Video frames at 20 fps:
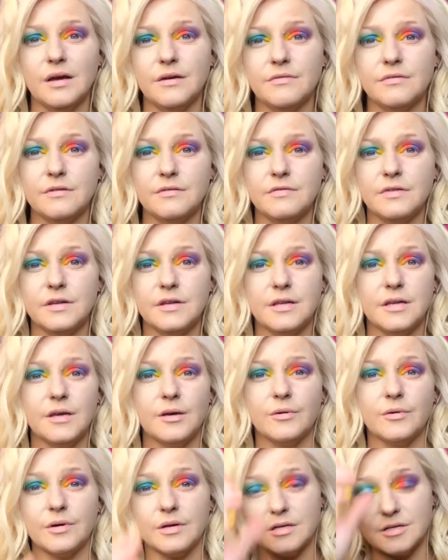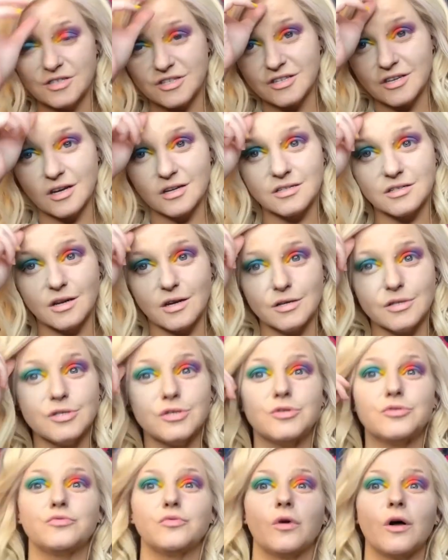Every video is such a
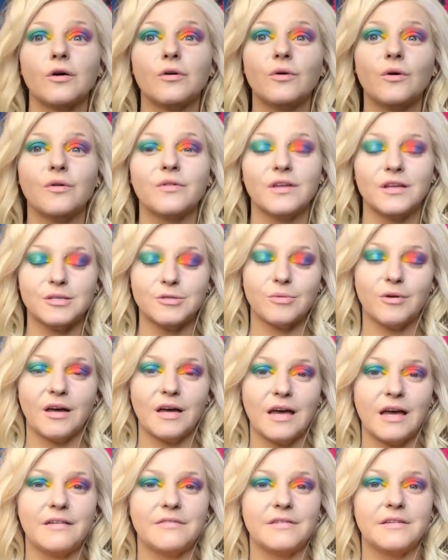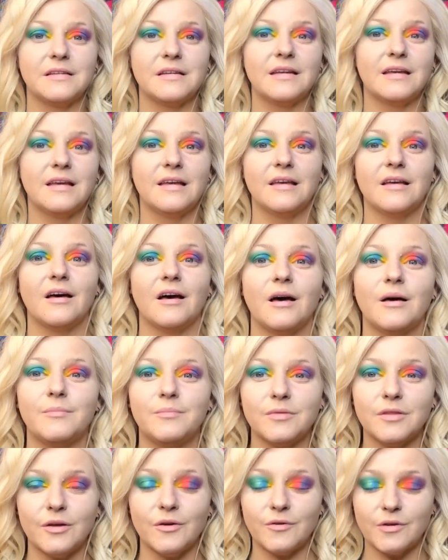struggle. That's why I haven't
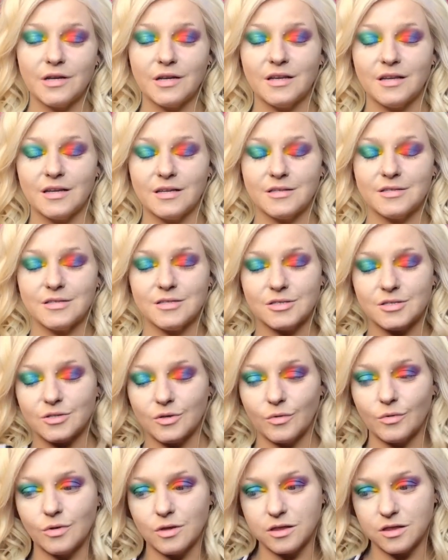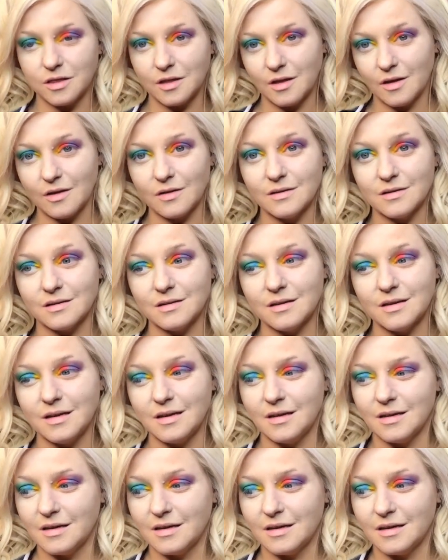uploaded in so long.